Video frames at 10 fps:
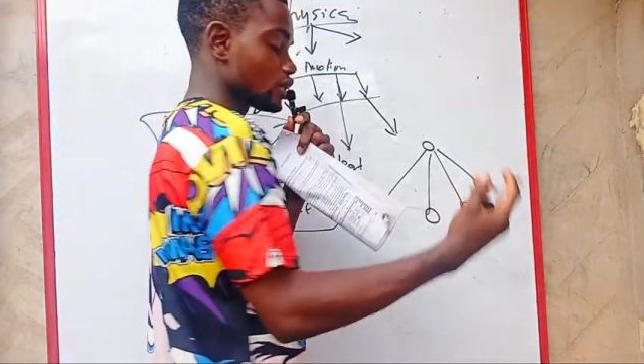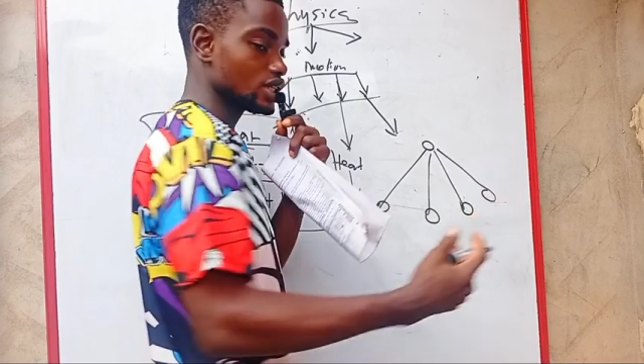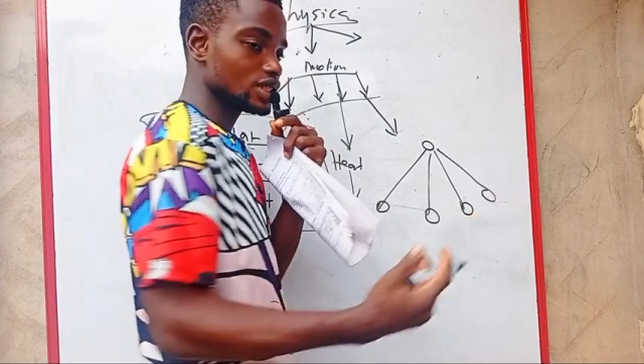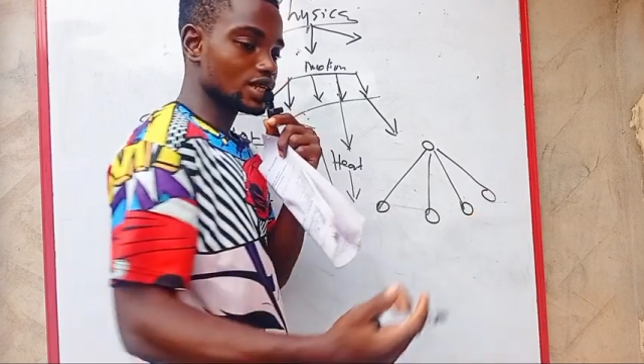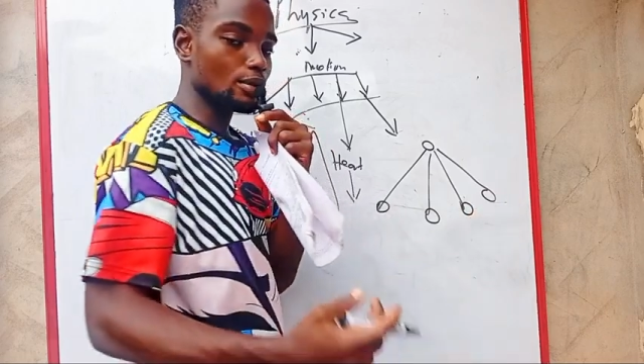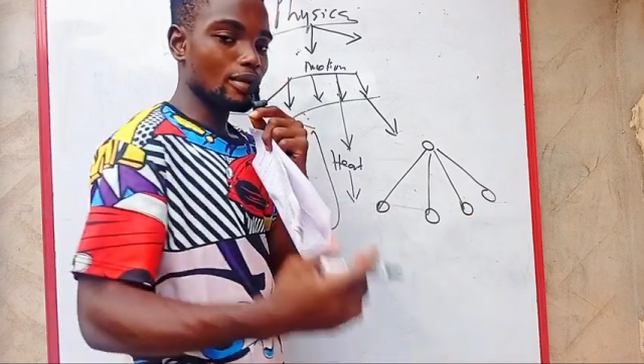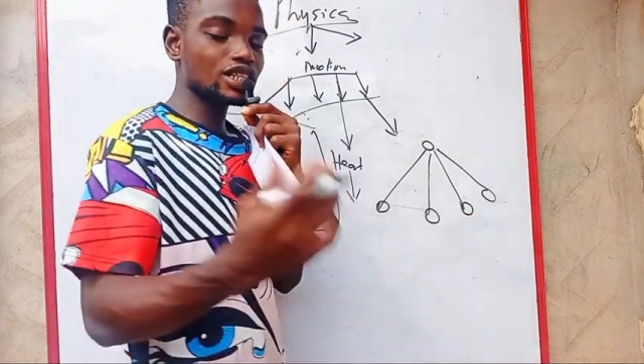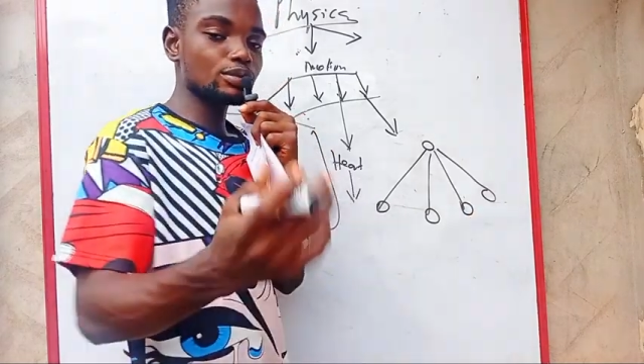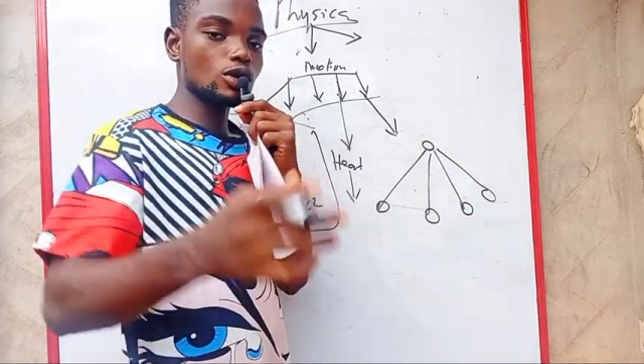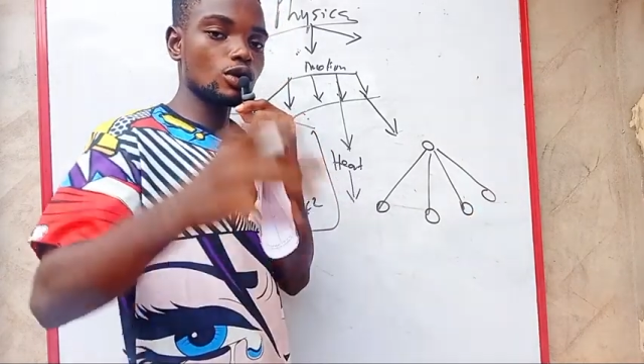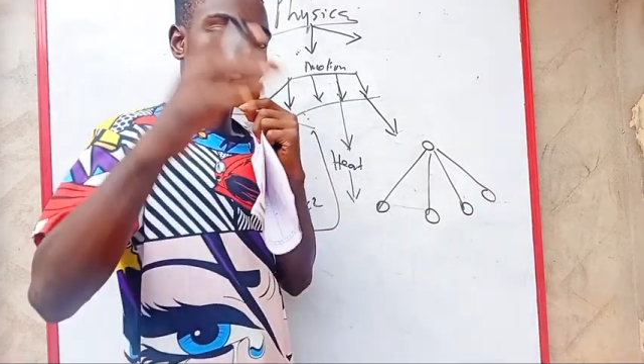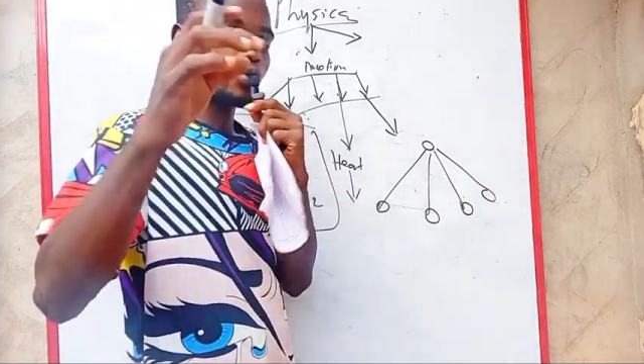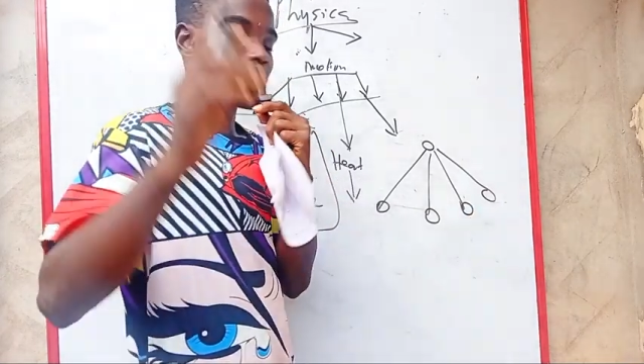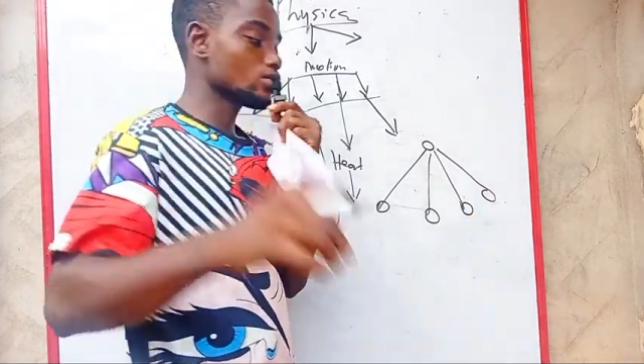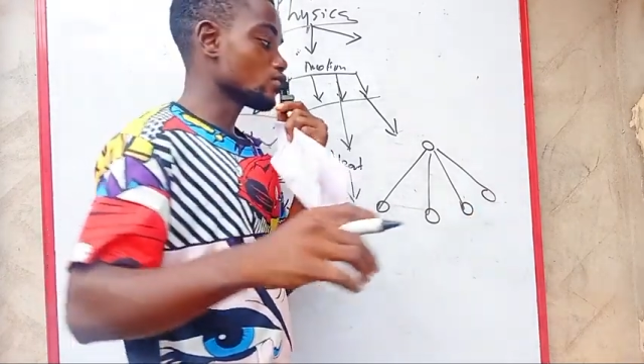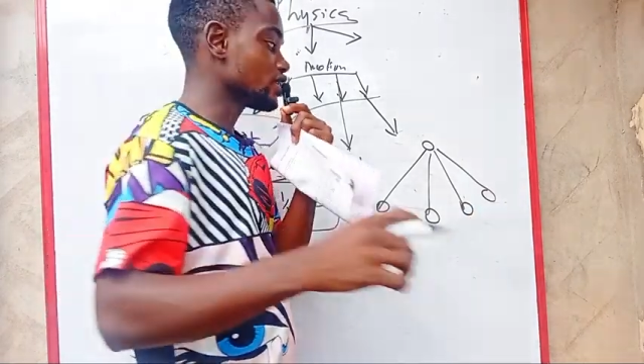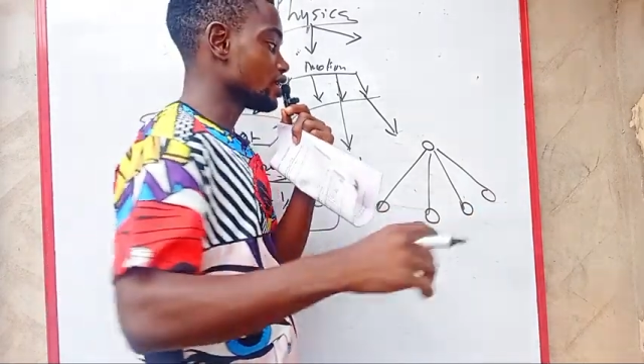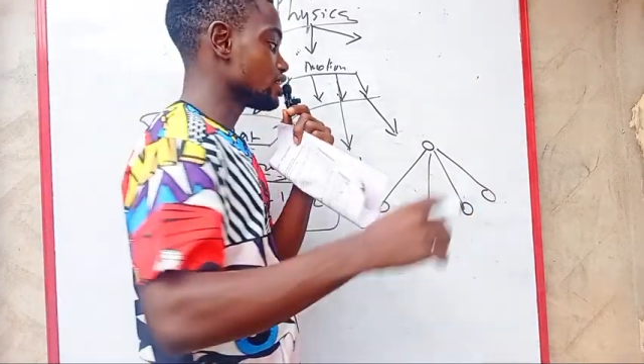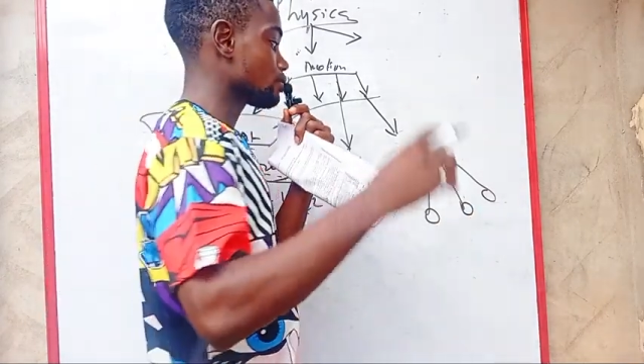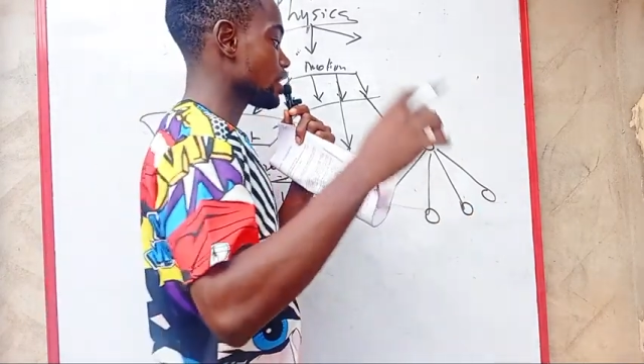potential maximum, where
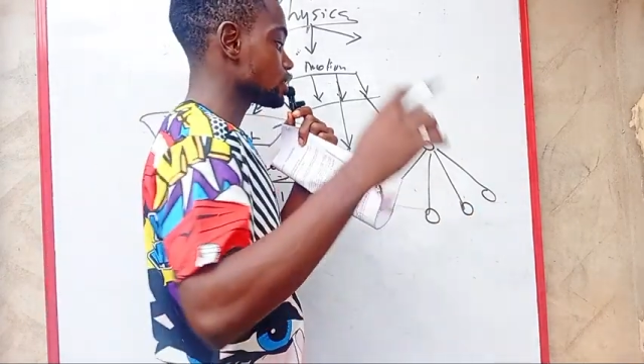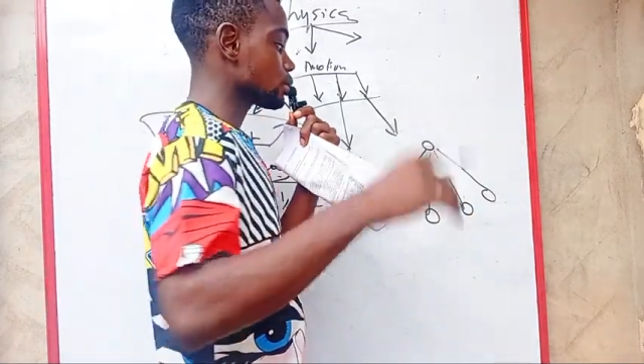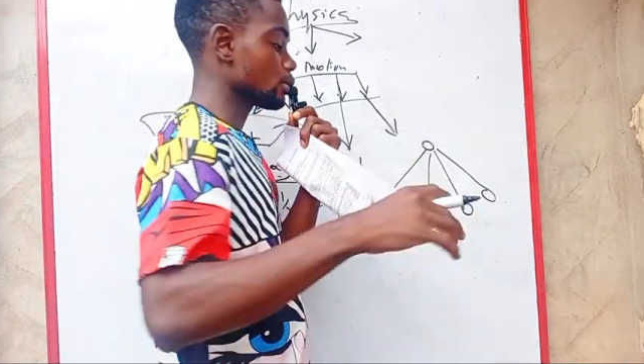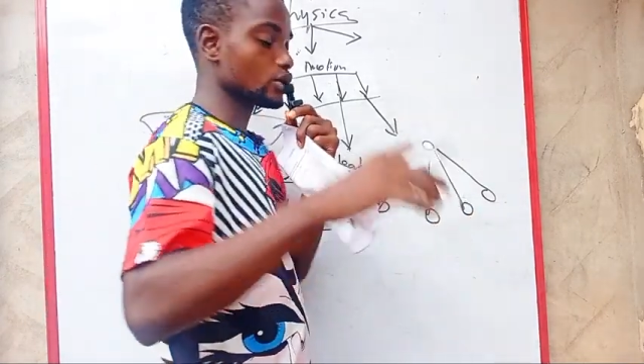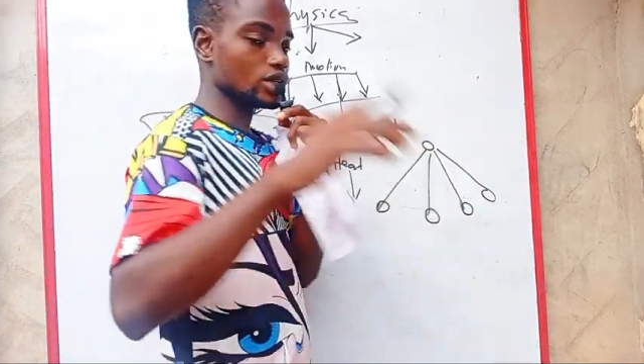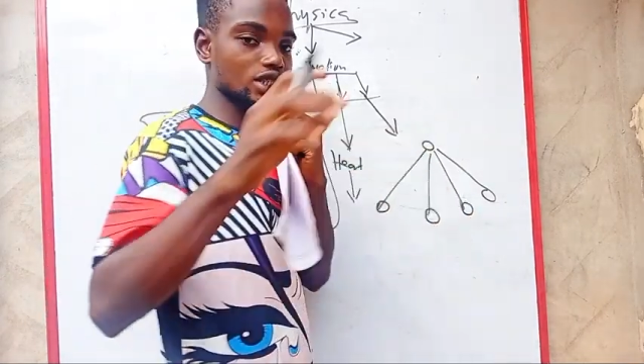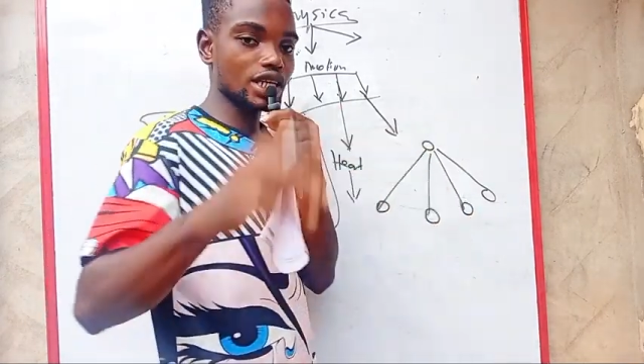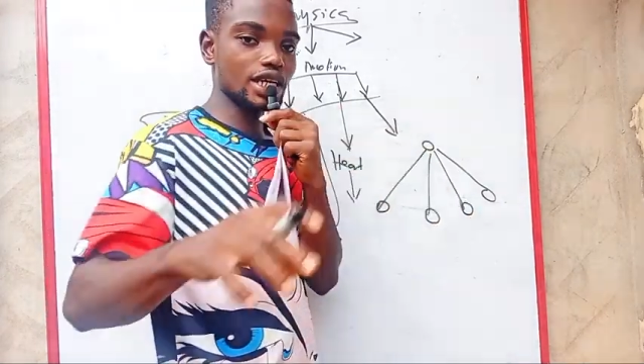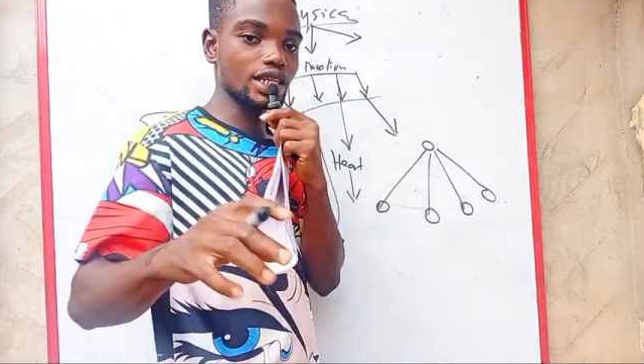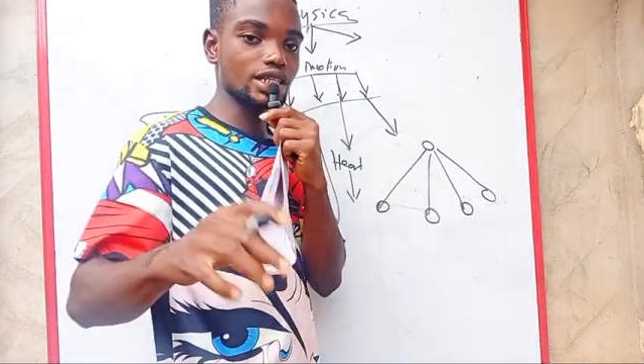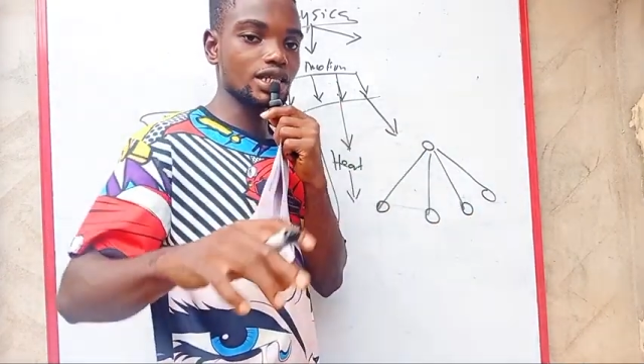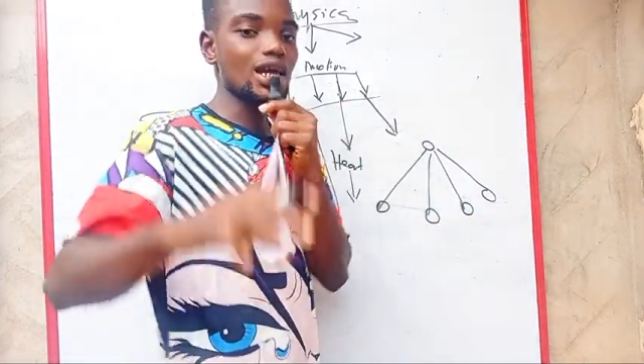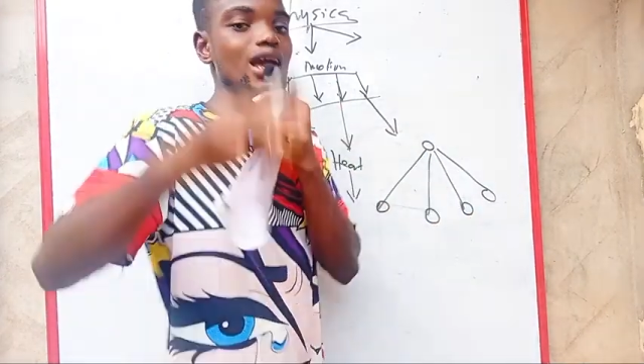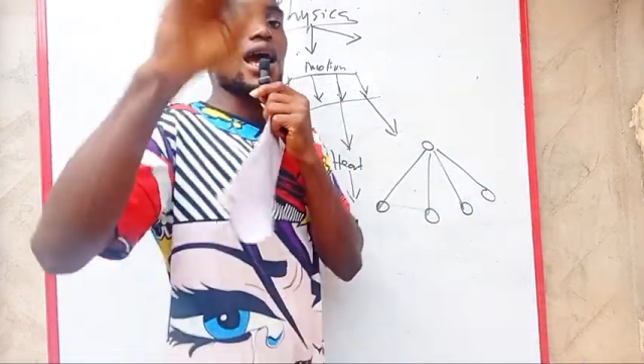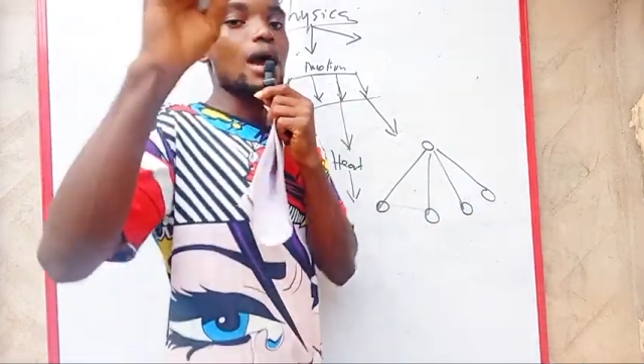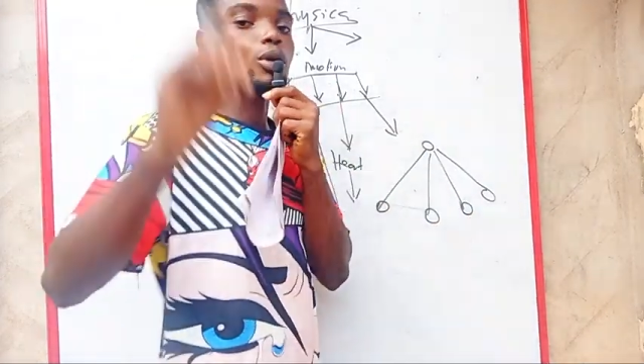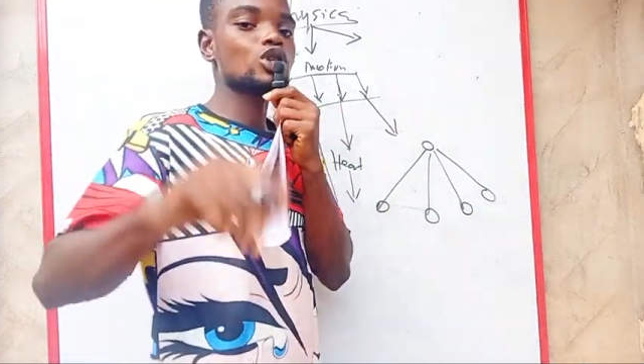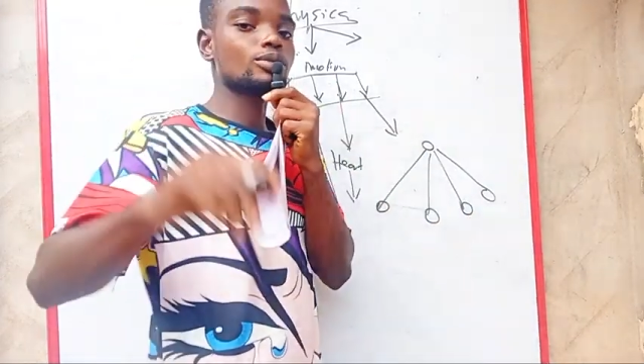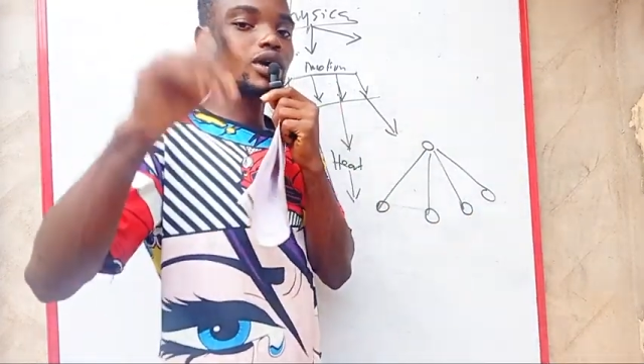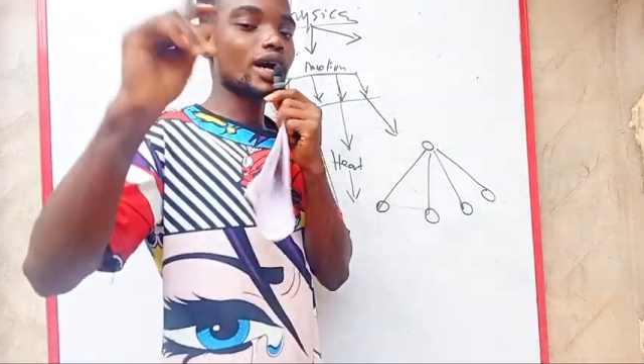there is maximum potential energy and
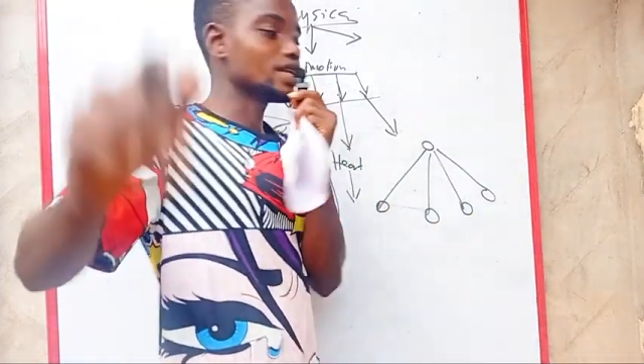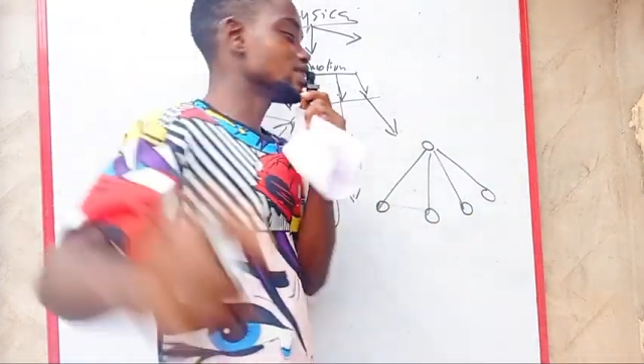maximum